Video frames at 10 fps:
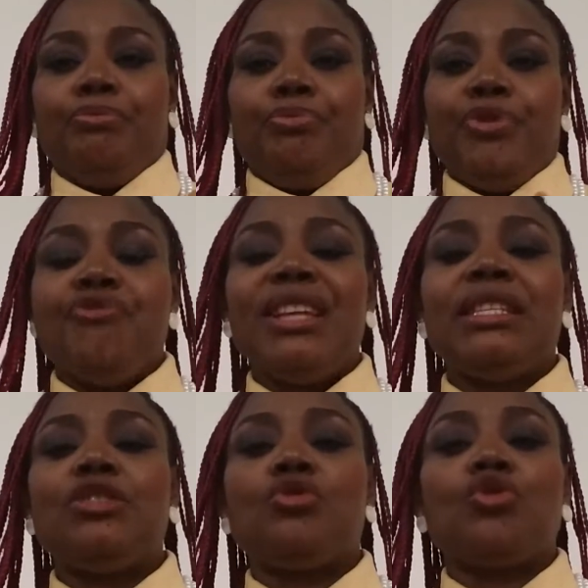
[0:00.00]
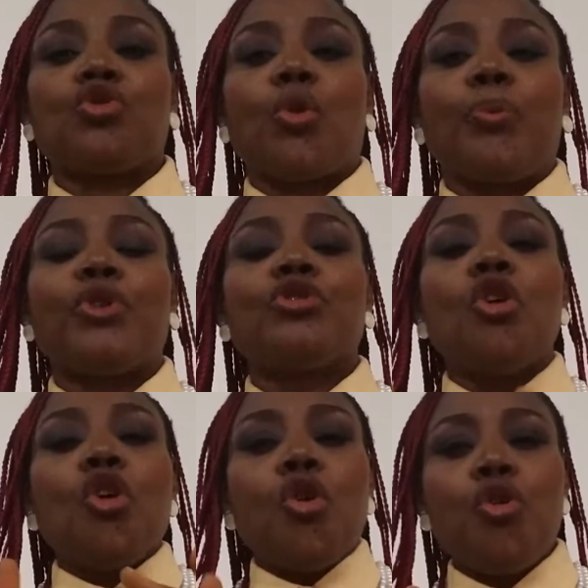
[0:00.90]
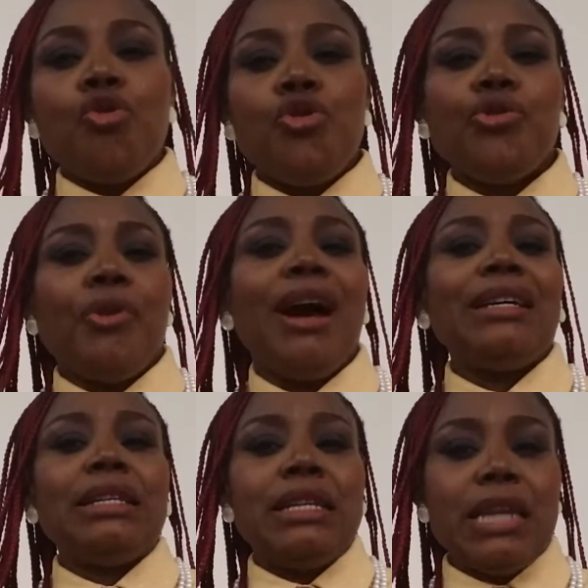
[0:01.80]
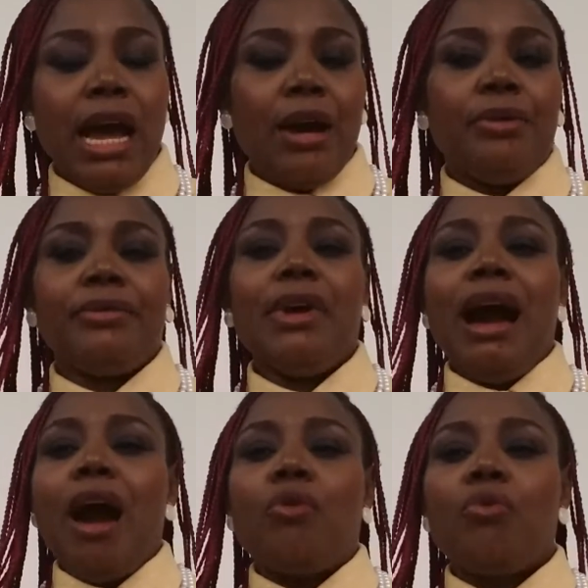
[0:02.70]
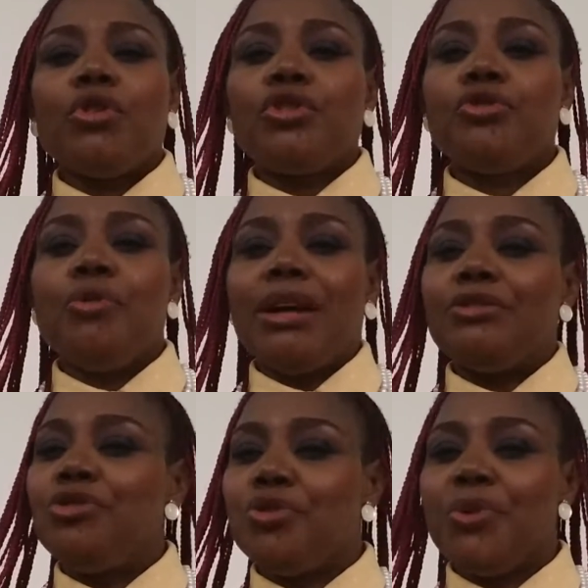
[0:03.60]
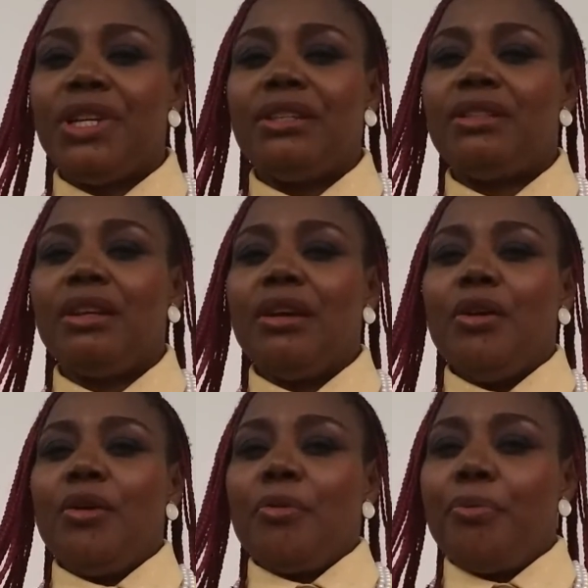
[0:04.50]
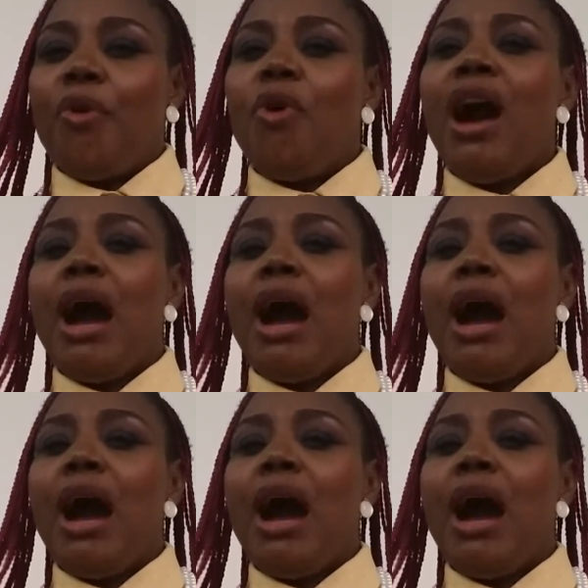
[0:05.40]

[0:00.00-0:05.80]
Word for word: be ready to support who you are now and what you are doing. But what